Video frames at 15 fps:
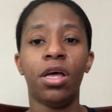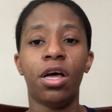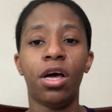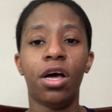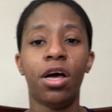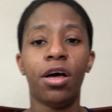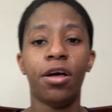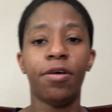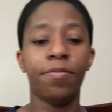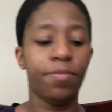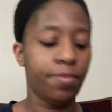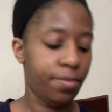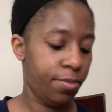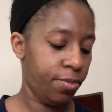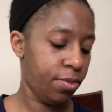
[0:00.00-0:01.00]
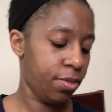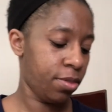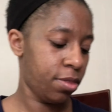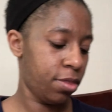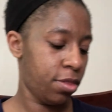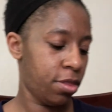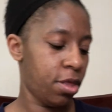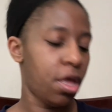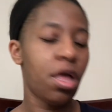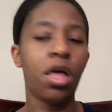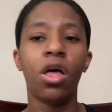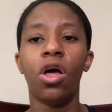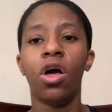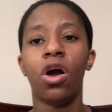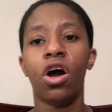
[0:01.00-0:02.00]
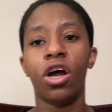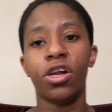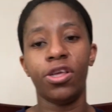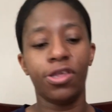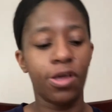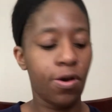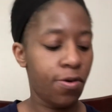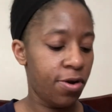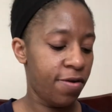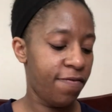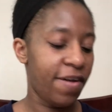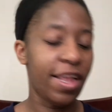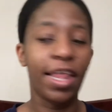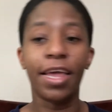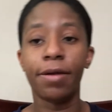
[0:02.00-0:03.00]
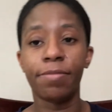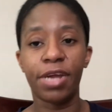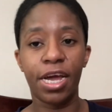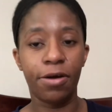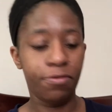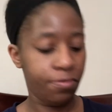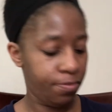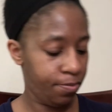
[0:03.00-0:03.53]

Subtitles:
on his own if I lay him down.